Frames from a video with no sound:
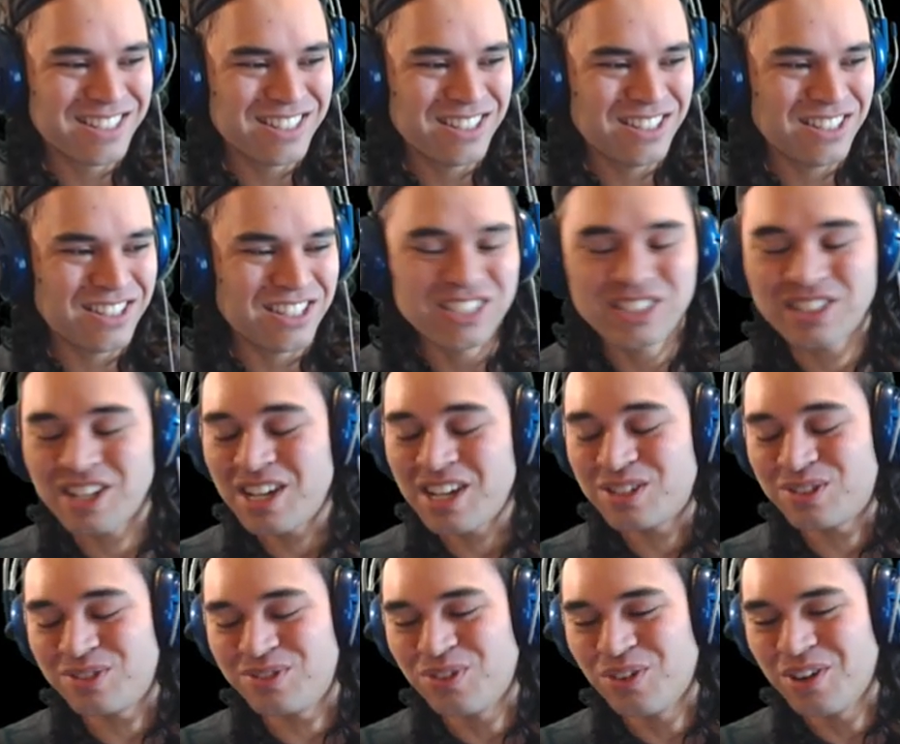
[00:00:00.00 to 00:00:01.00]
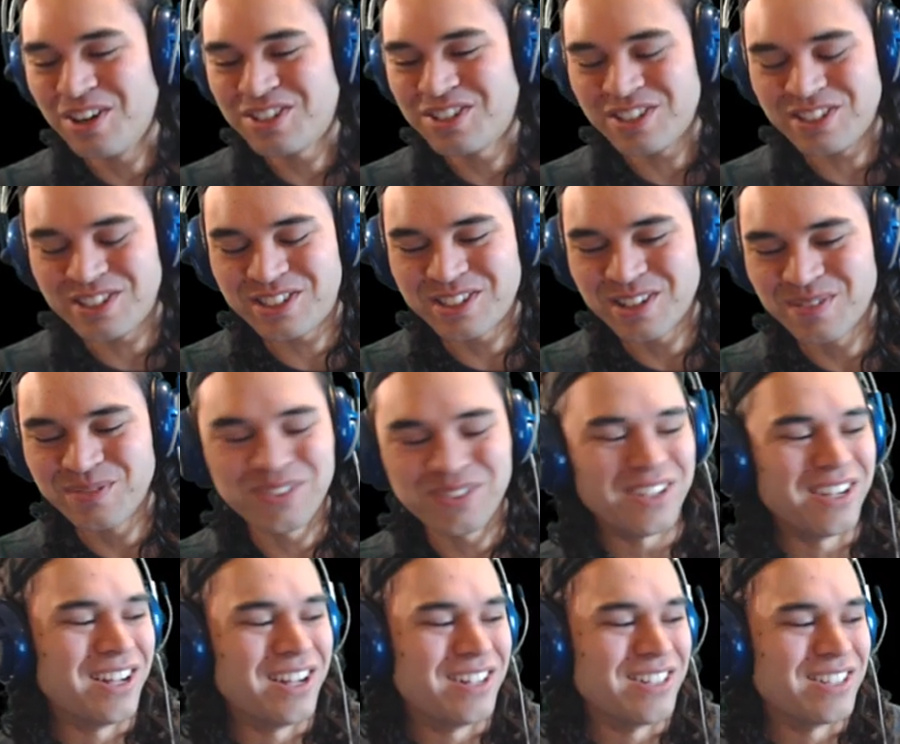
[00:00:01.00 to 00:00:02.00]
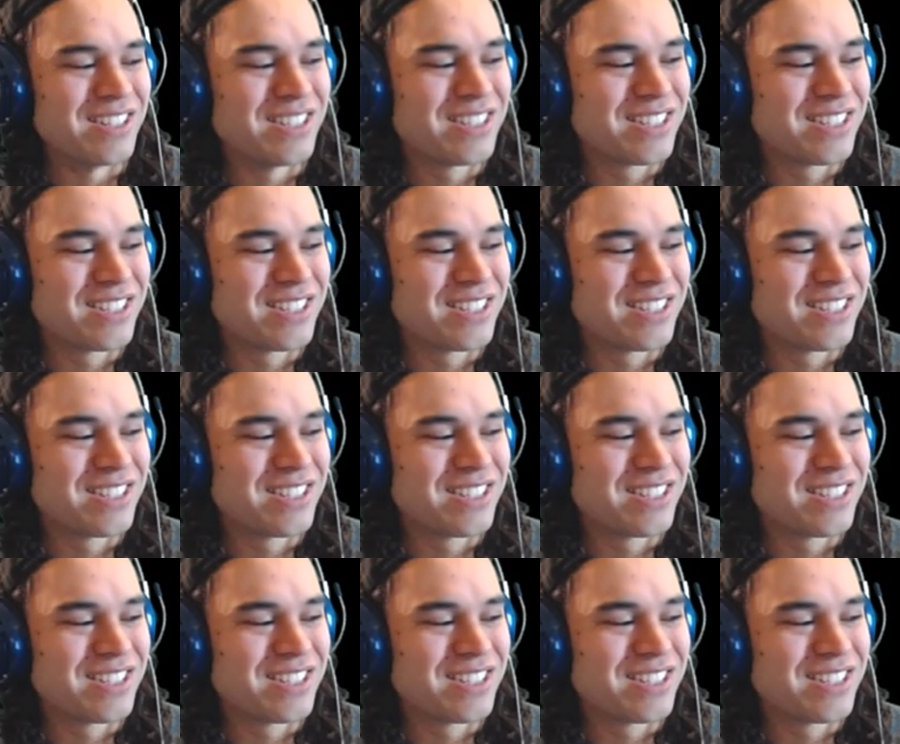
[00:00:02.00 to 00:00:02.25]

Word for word: This guy's voice is something else.